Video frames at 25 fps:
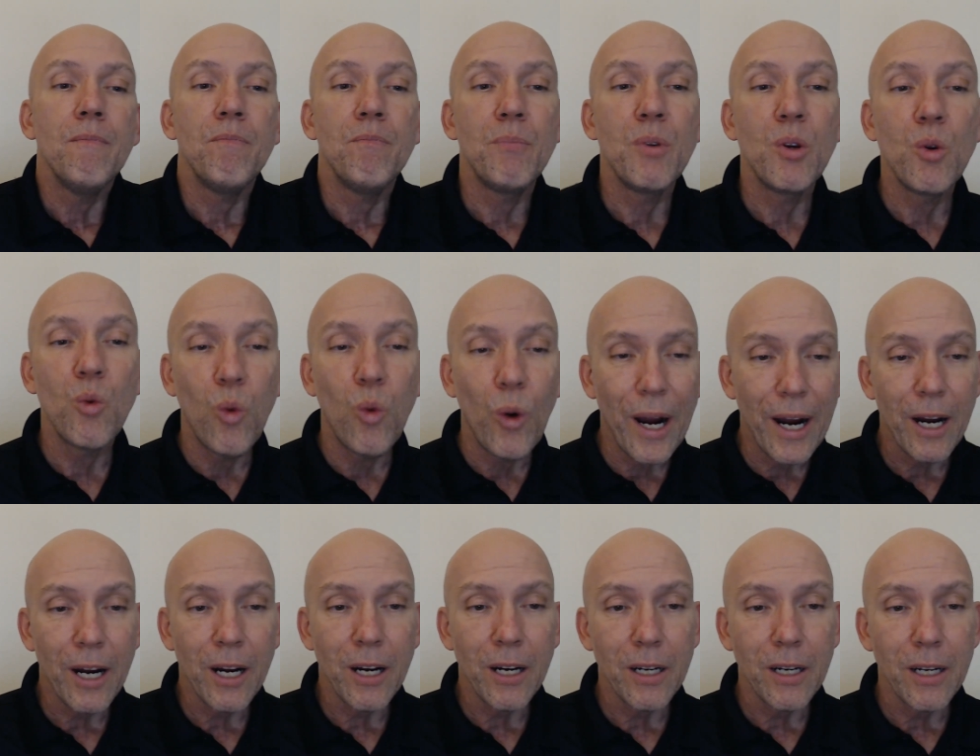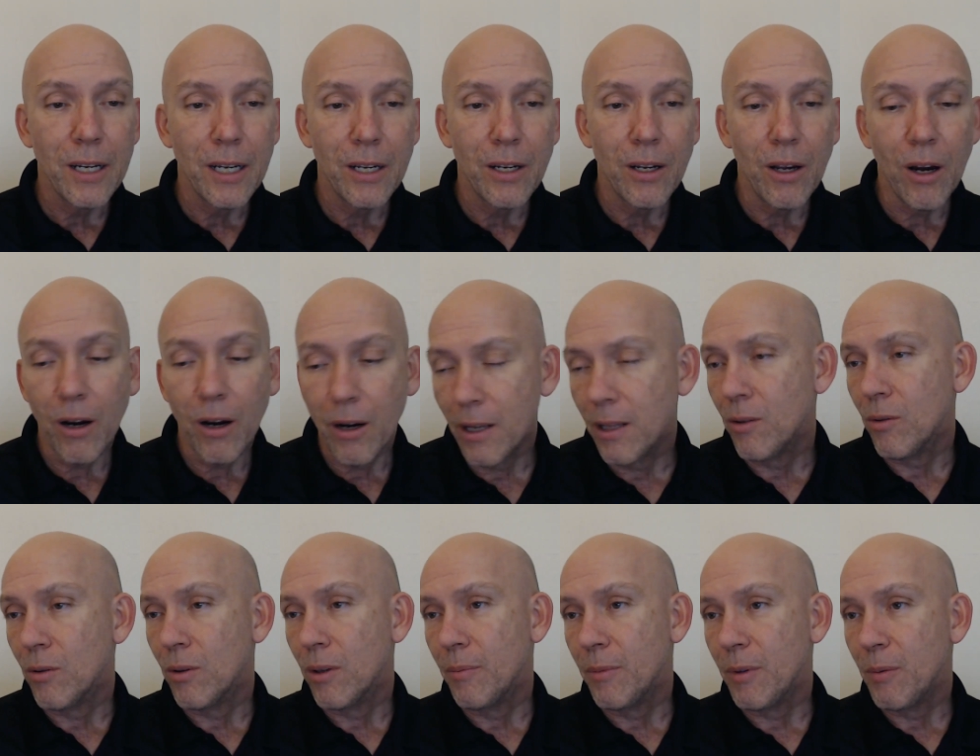Beware and hearken.
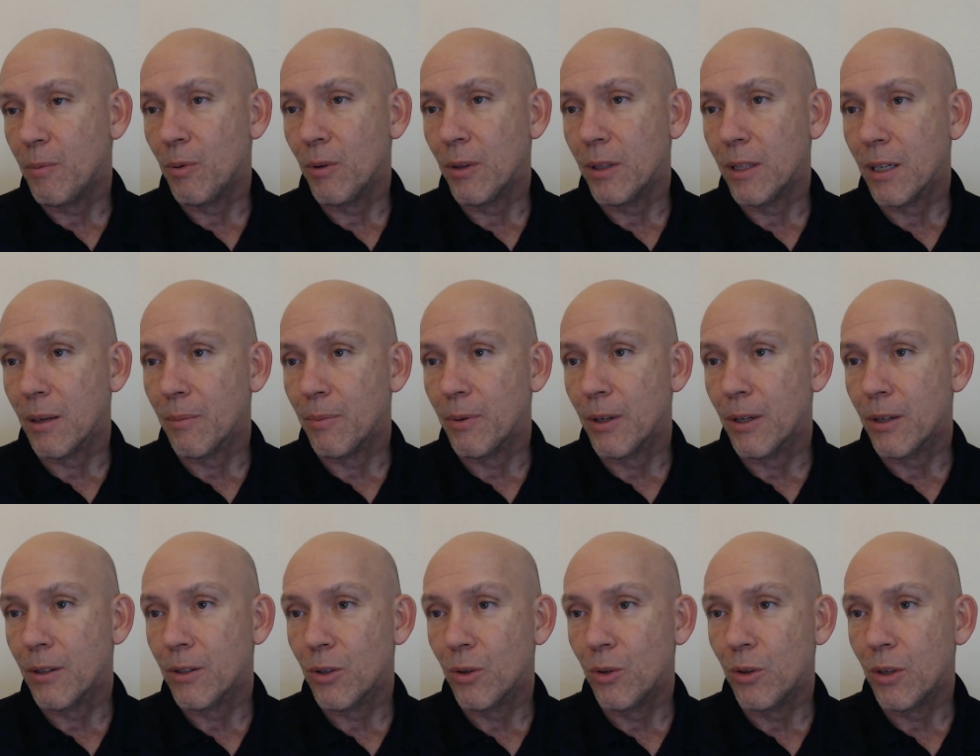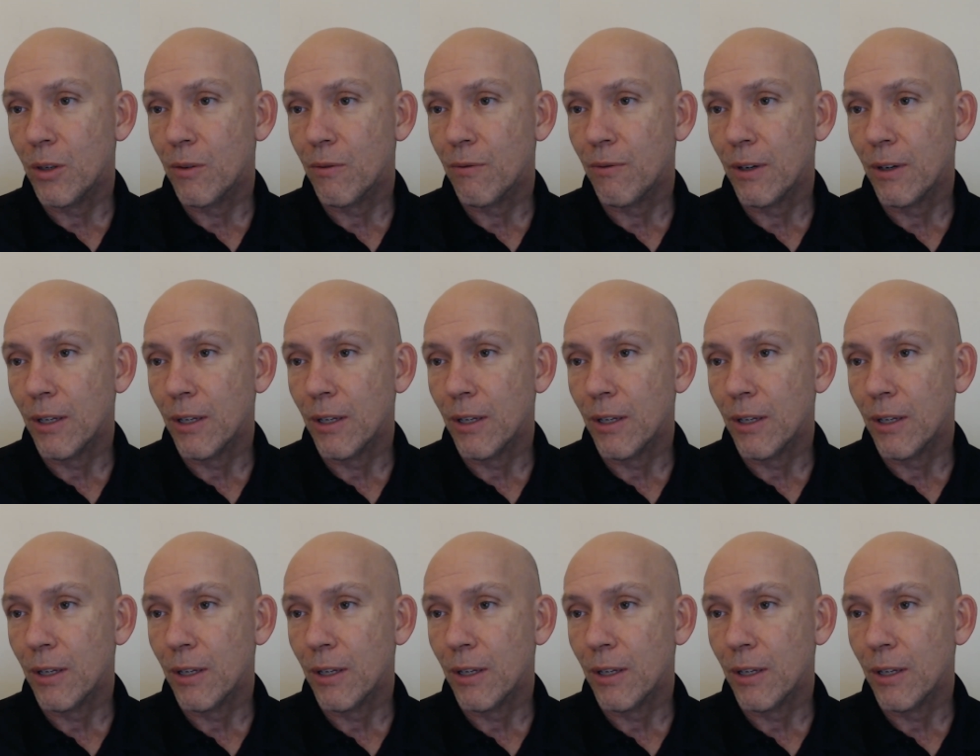Oh, let me pull it up here so you can follow